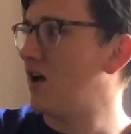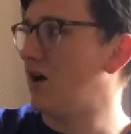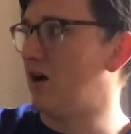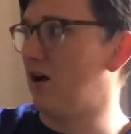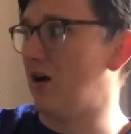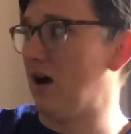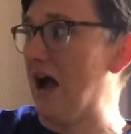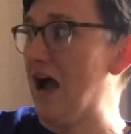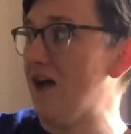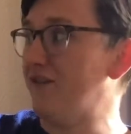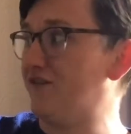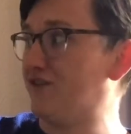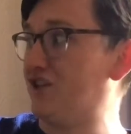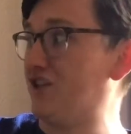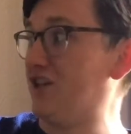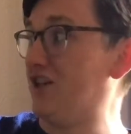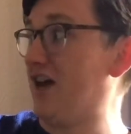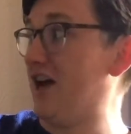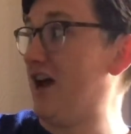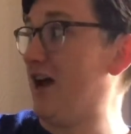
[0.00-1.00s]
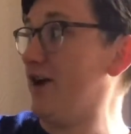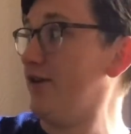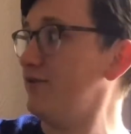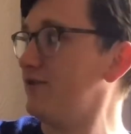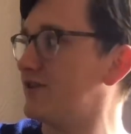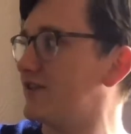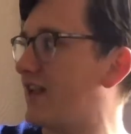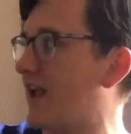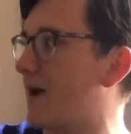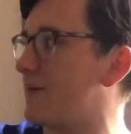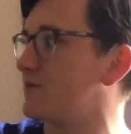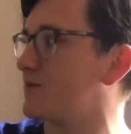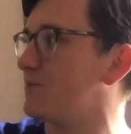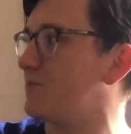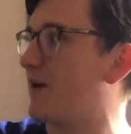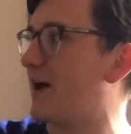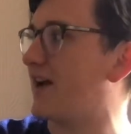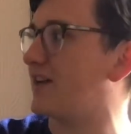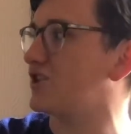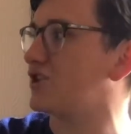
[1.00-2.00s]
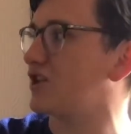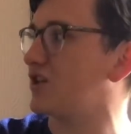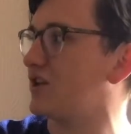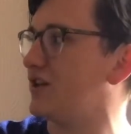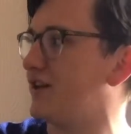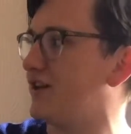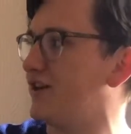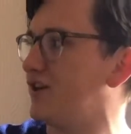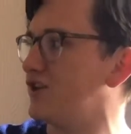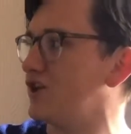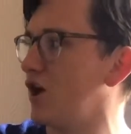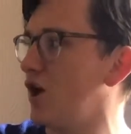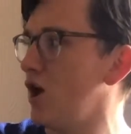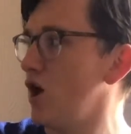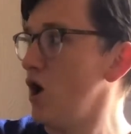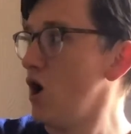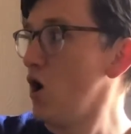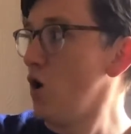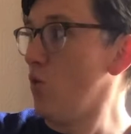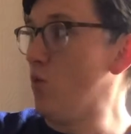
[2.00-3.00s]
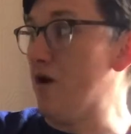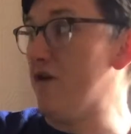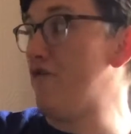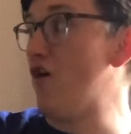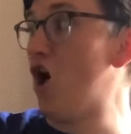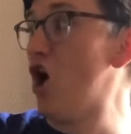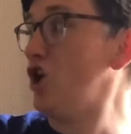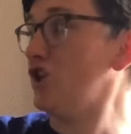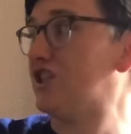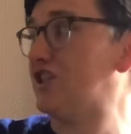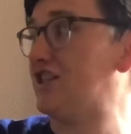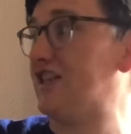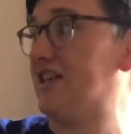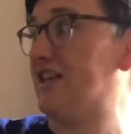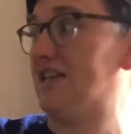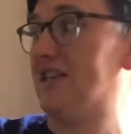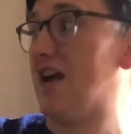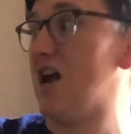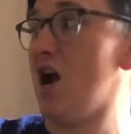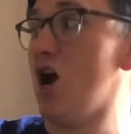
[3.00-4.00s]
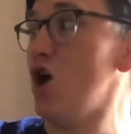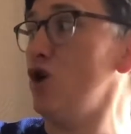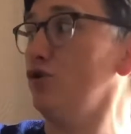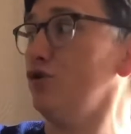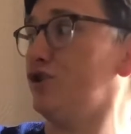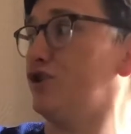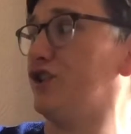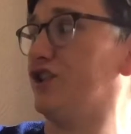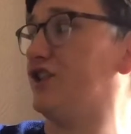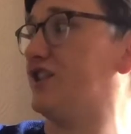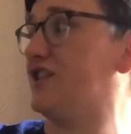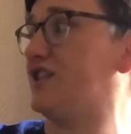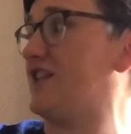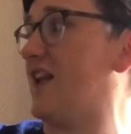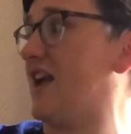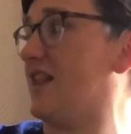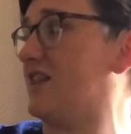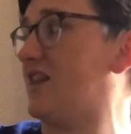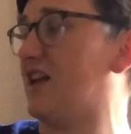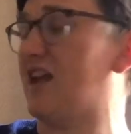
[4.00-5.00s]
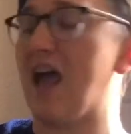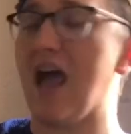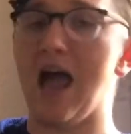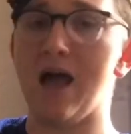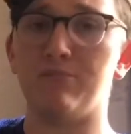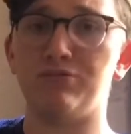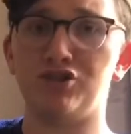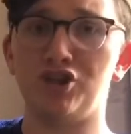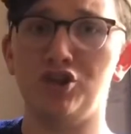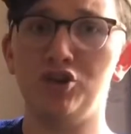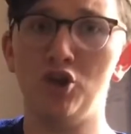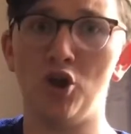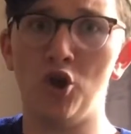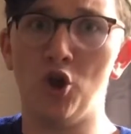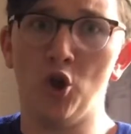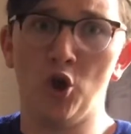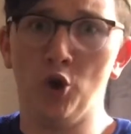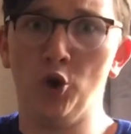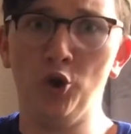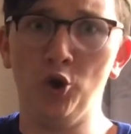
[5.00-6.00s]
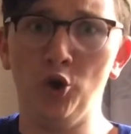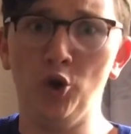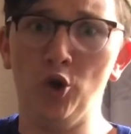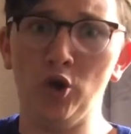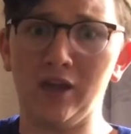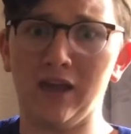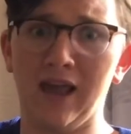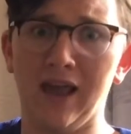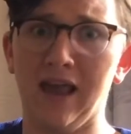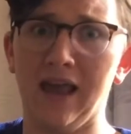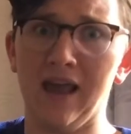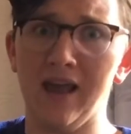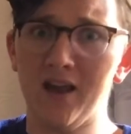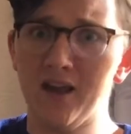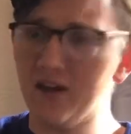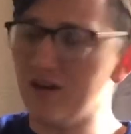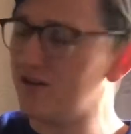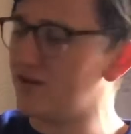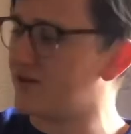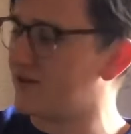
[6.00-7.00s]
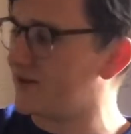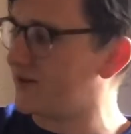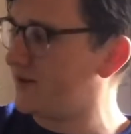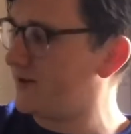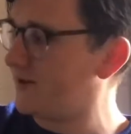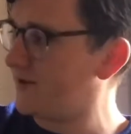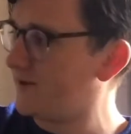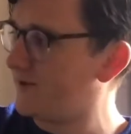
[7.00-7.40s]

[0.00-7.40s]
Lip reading: "Oh, I've seen a house," Captain Patch declared. "We've all seen houses," said the captain. "Who cares?"